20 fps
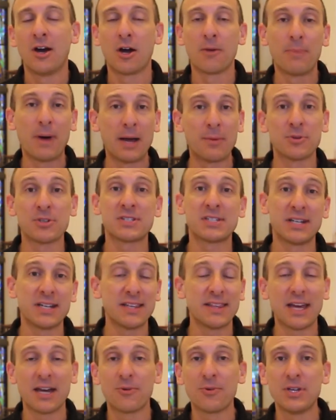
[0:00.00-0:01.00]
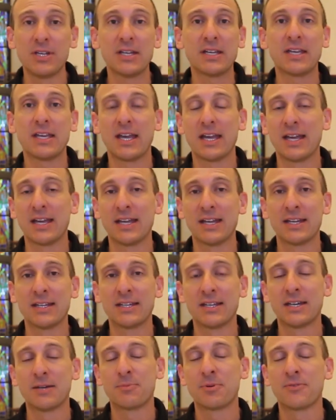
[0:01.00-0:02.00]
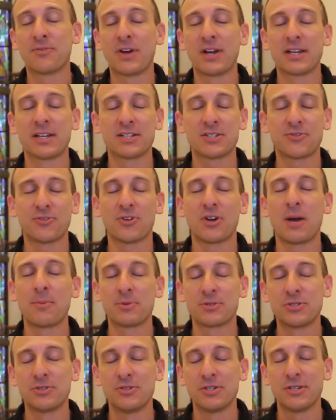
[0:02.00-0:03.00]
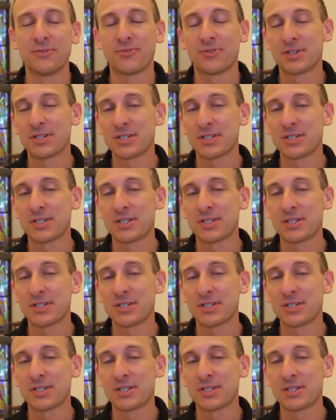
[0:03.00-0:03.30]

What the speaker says: Bible study that week and providing us for opportunity for